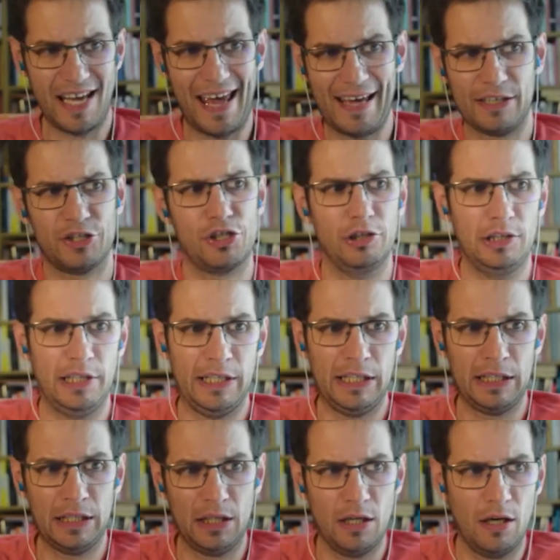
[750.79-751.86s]

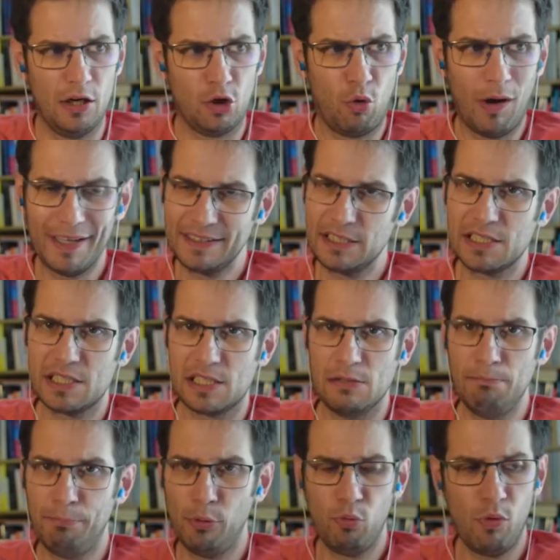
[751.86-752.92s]
actually quite a
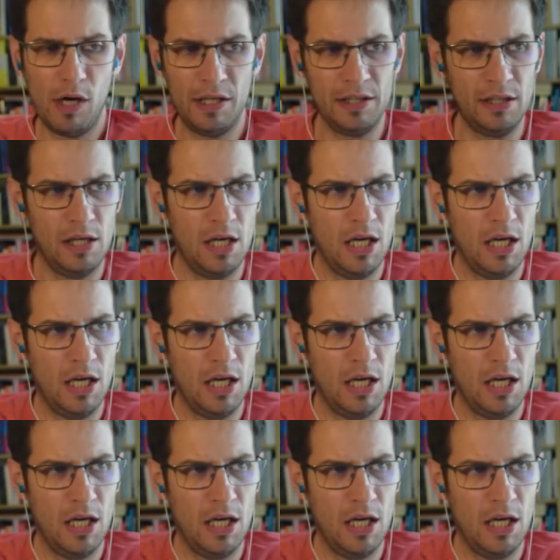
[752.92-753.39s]
simple one.